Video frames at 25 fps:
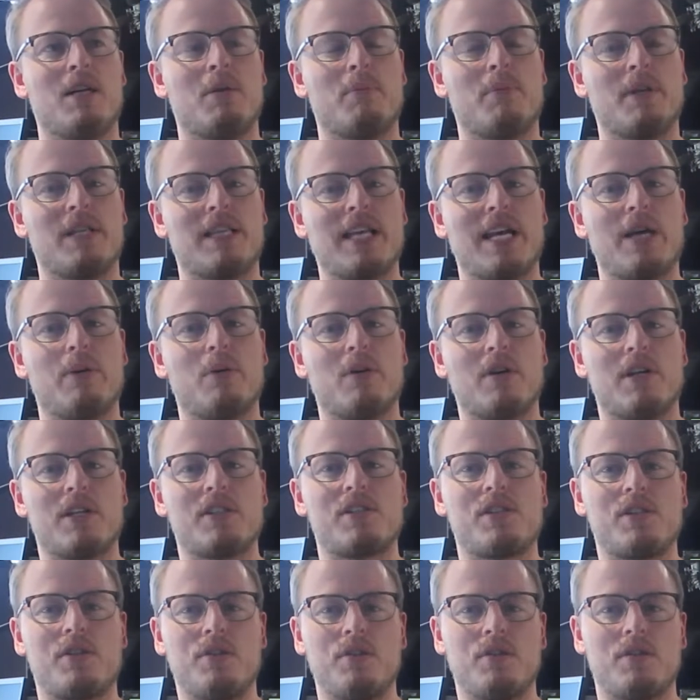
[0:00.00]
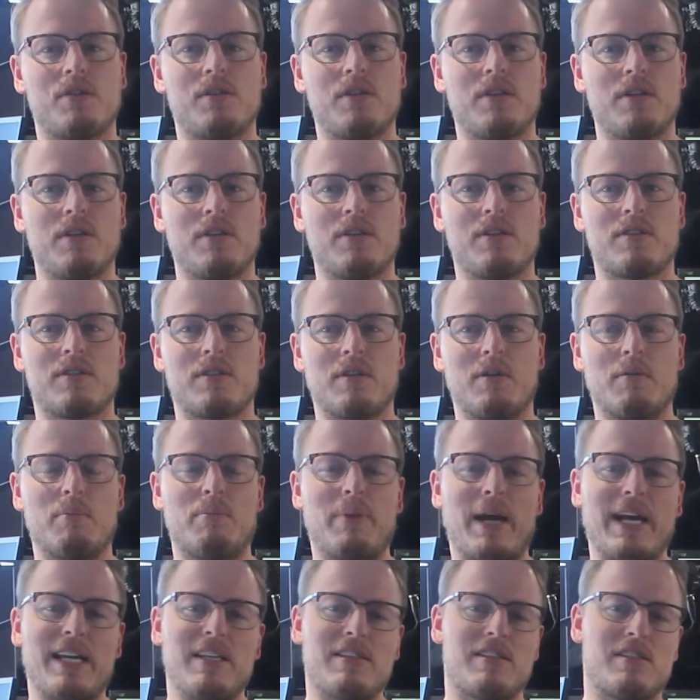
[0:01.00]
But they were excuses
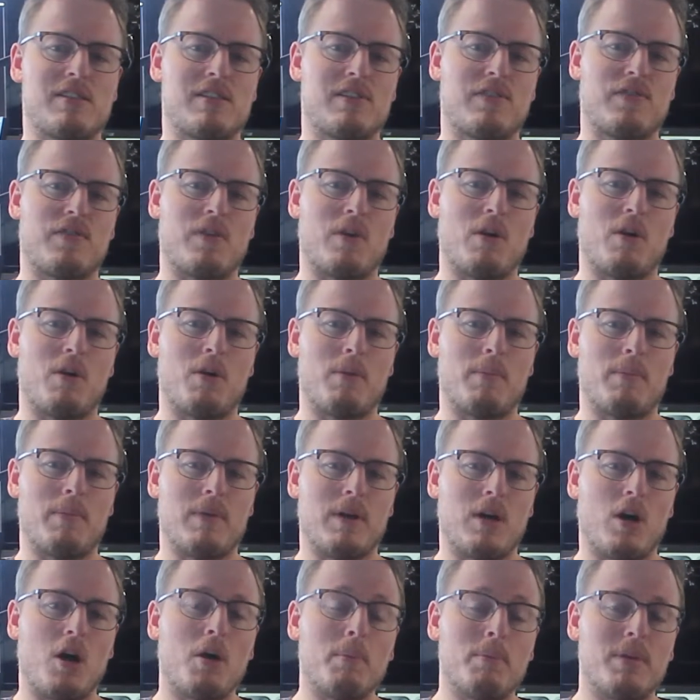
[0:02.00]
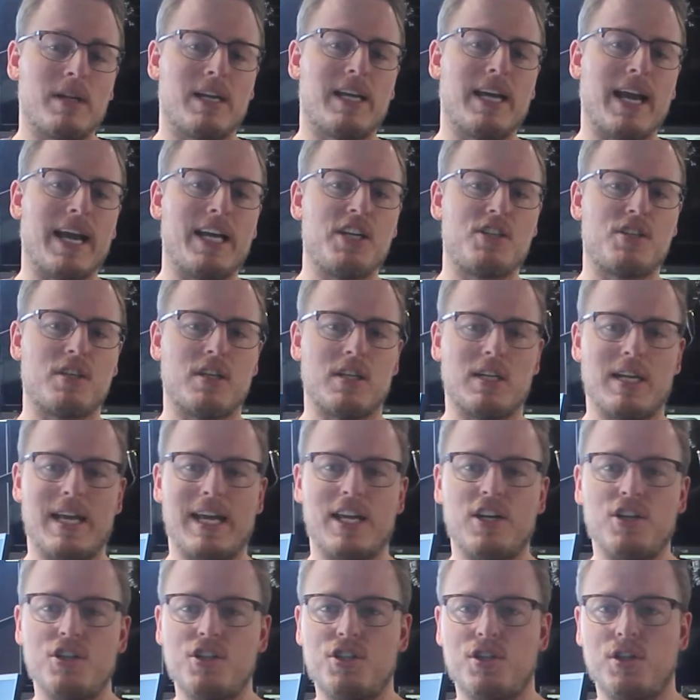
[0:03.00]
based from obligation
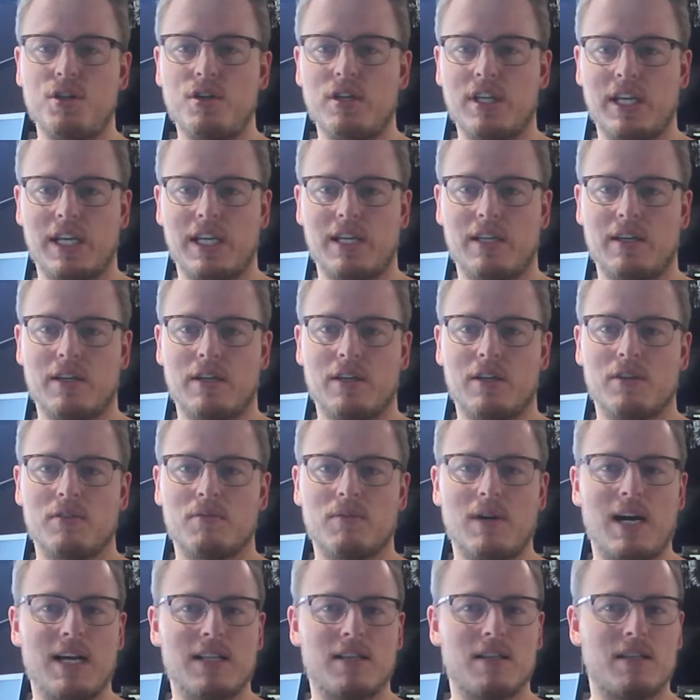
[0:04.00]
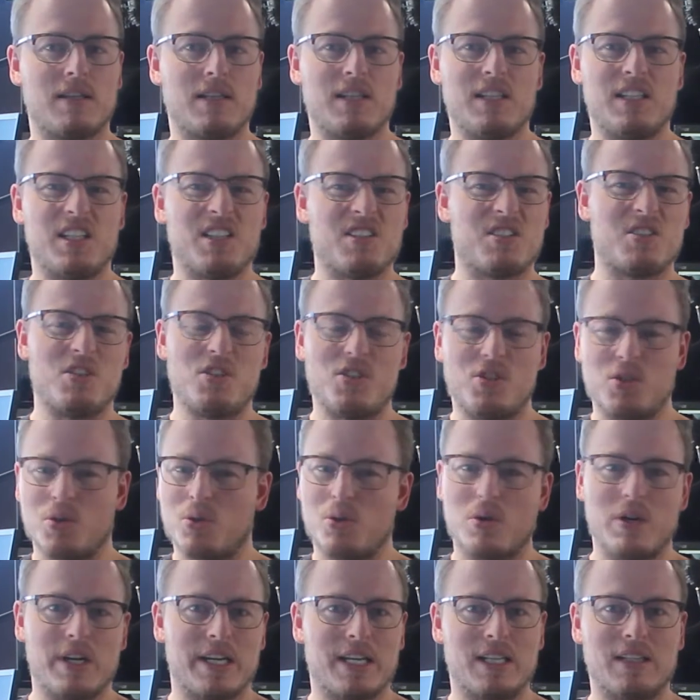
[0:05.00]
and duty rather than this
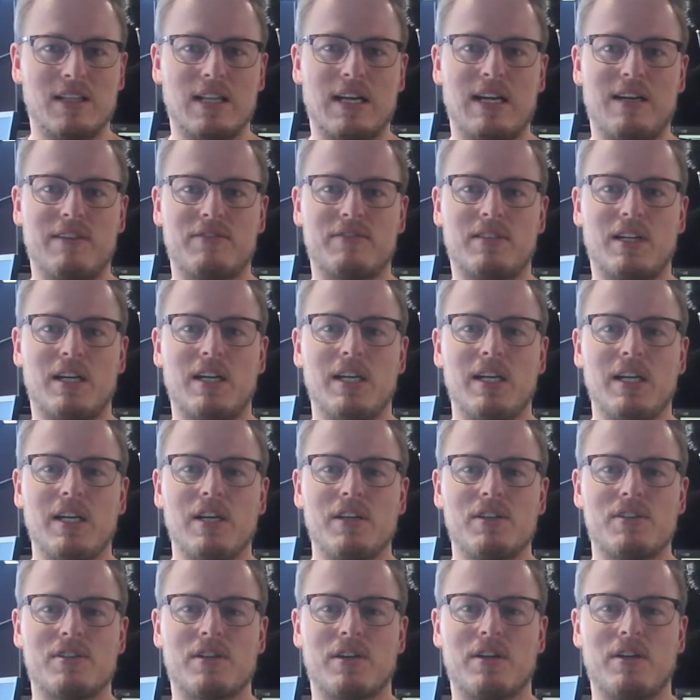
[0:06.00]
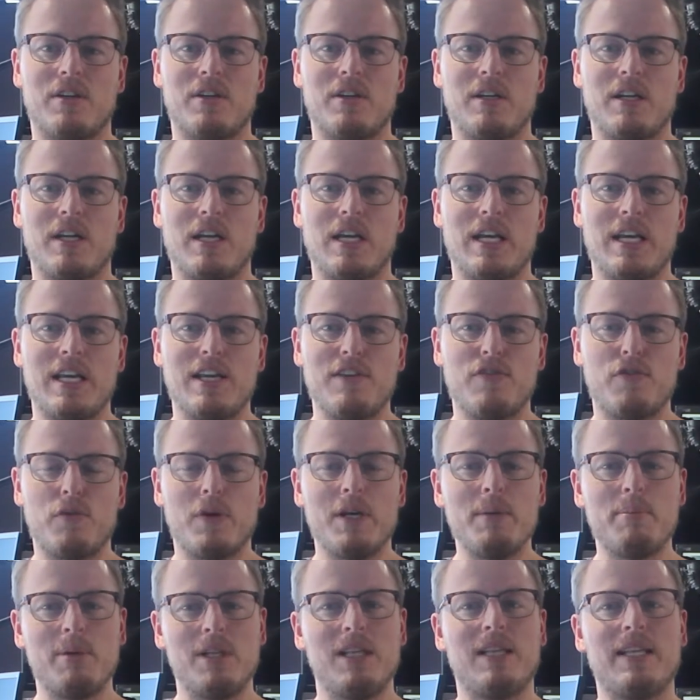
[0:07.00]
joy and laughter. So if
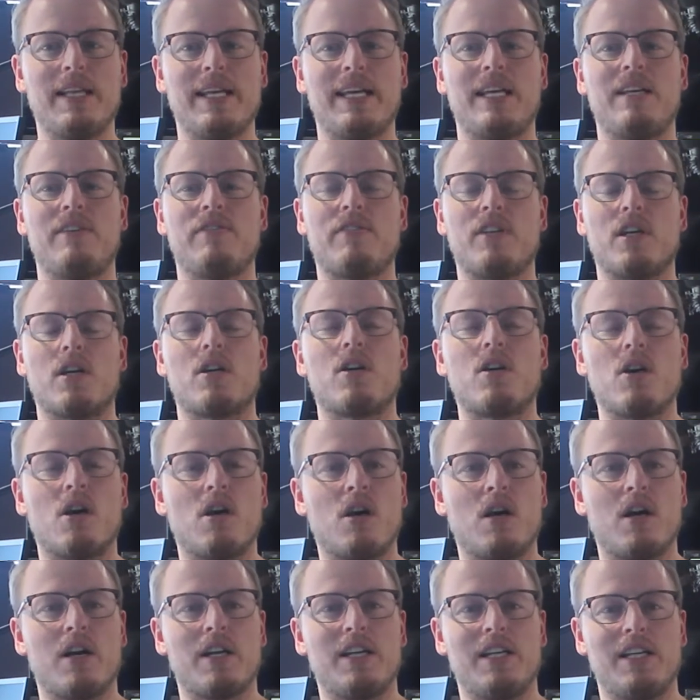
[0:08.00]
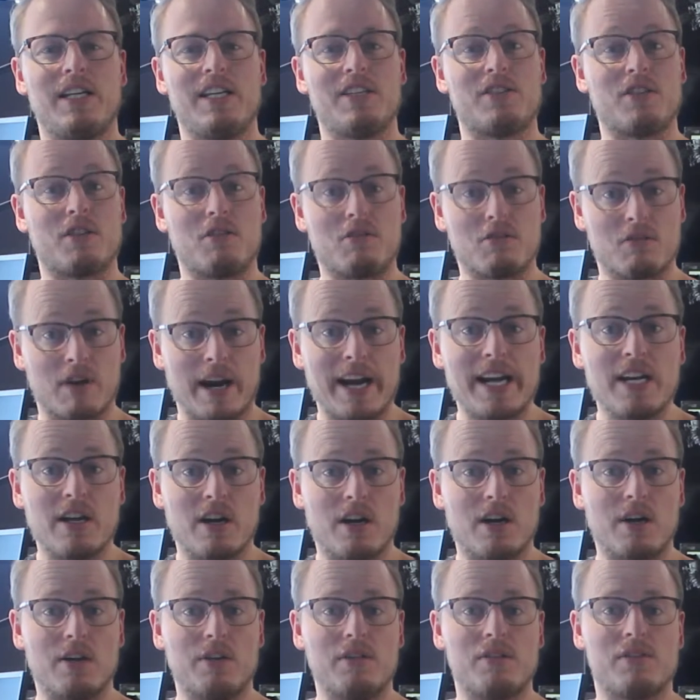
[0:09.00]
we believe that God is a great
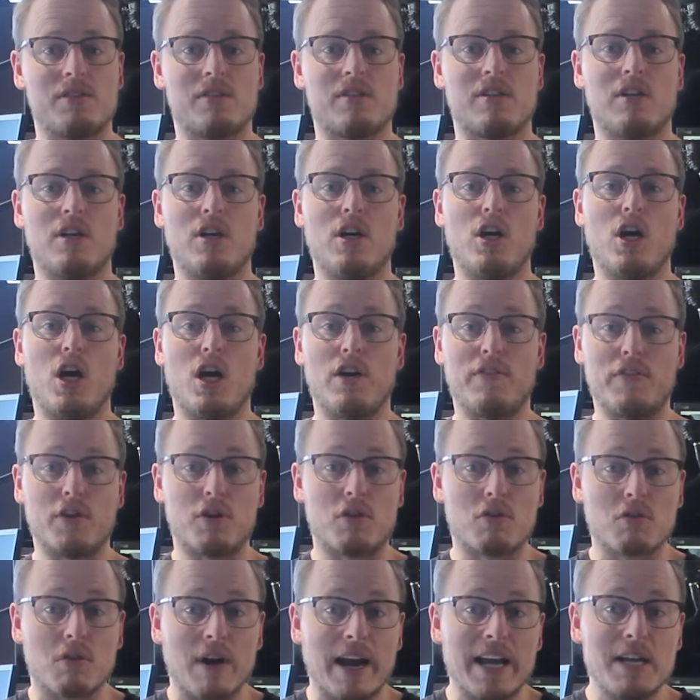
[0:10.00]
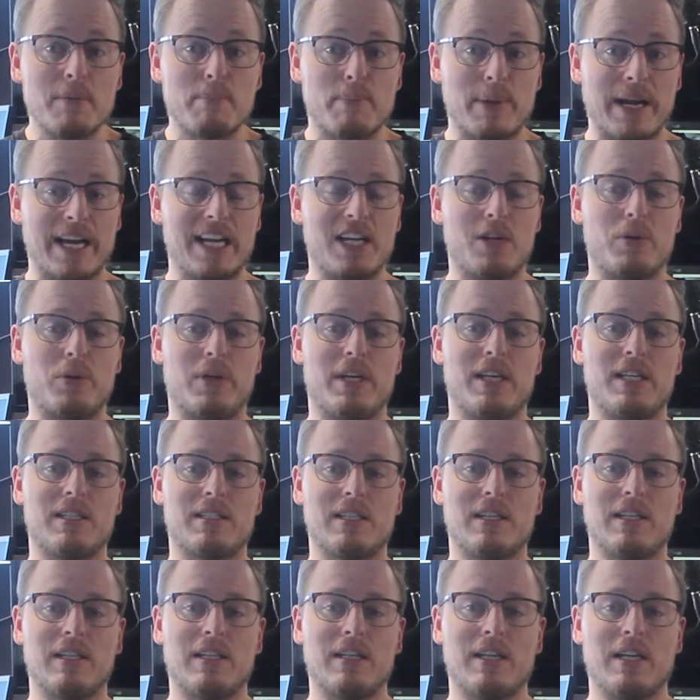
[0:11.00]
host of a great banquet
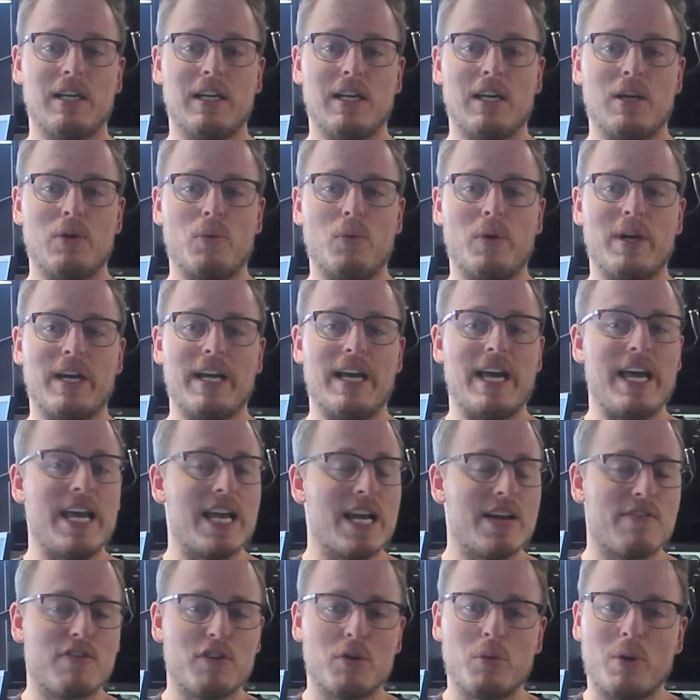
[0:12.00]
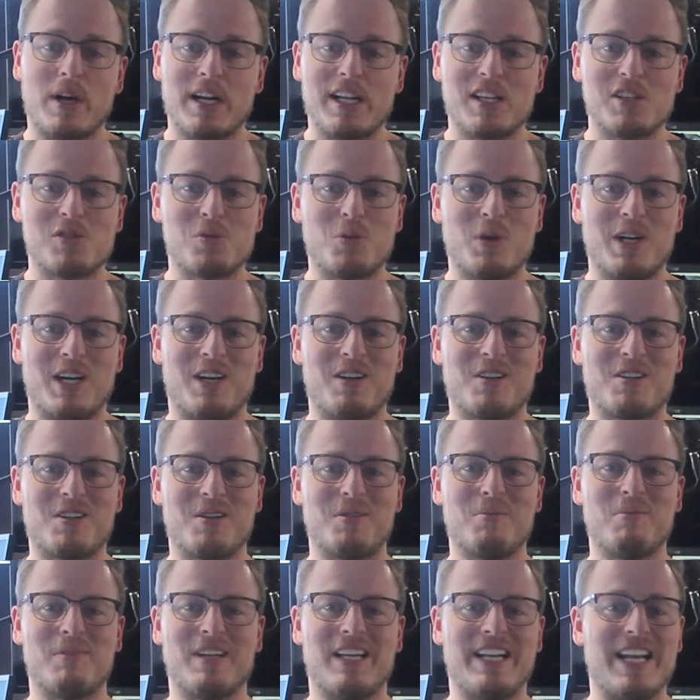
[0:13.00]
where everyone is
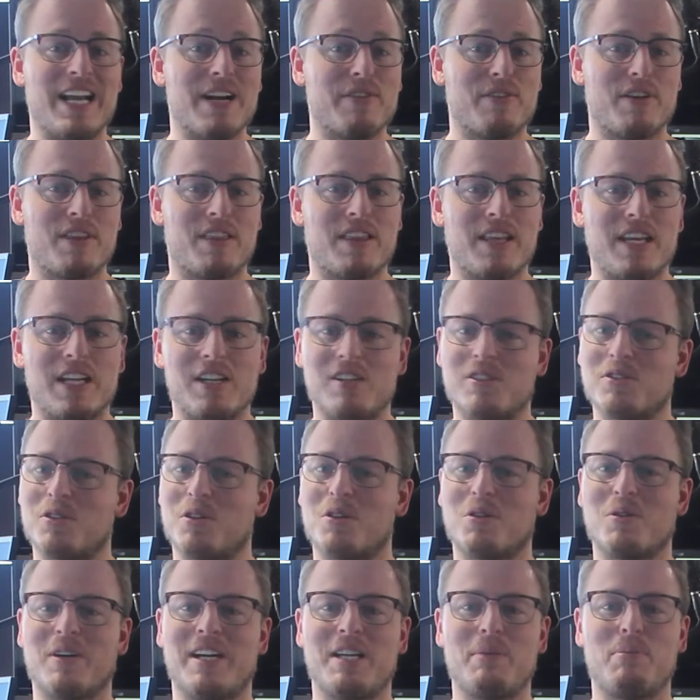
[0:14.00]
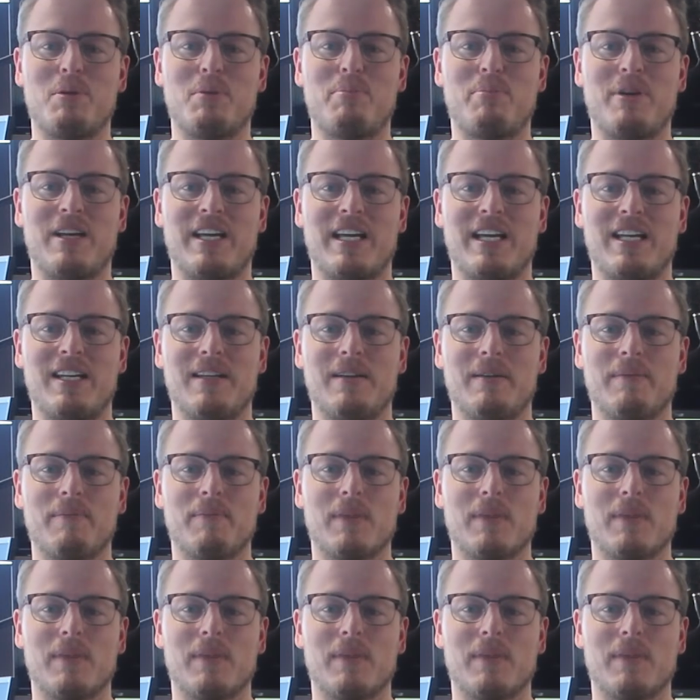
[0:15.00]
welcome and everything is already prepared,